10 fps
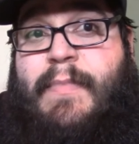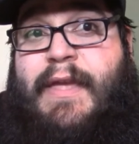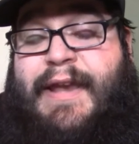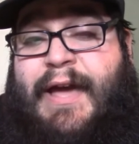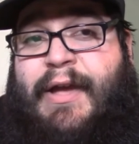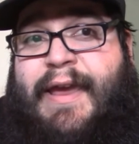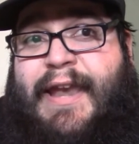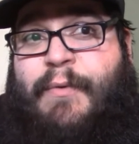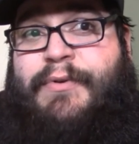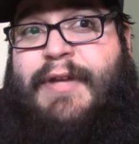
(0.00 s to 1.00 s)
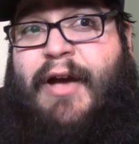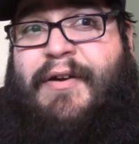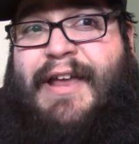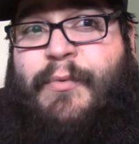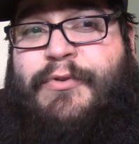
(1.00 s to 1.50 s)
and I went down
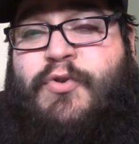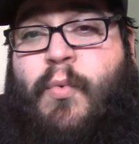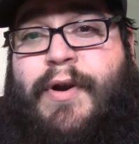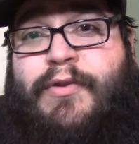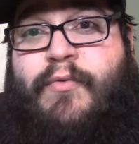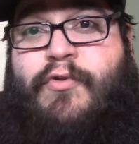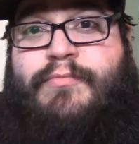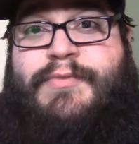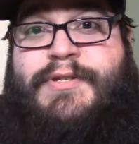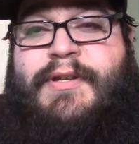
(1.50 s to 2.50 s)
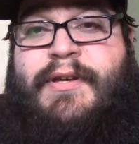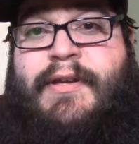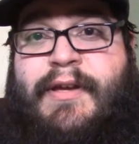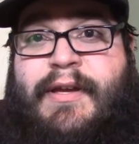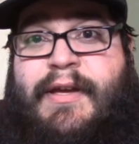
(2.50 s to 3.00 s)
there and I went to one of the rooms,
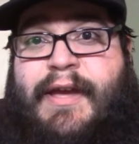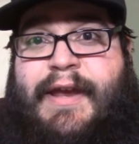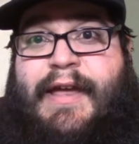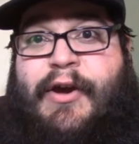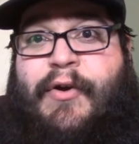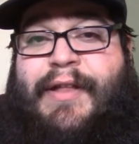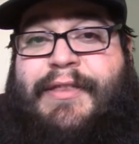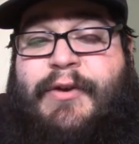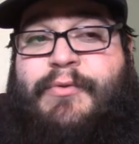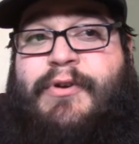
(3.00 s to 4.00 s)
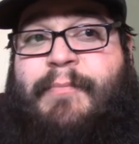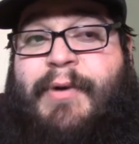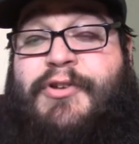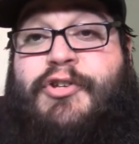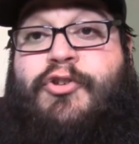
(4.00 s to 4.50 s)
and I heard that there were a
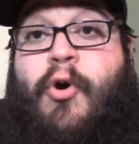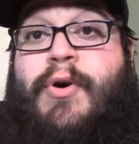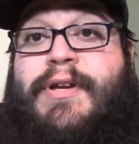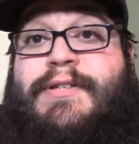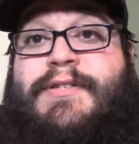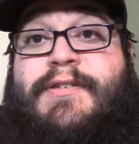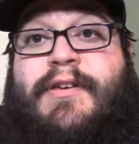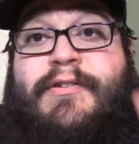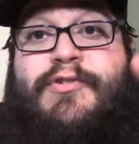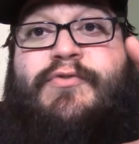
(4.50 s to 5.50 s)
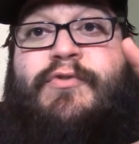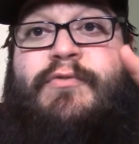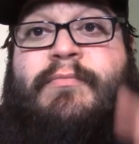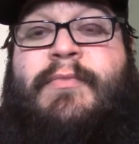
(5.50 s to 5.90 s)
bunch of toys in this room,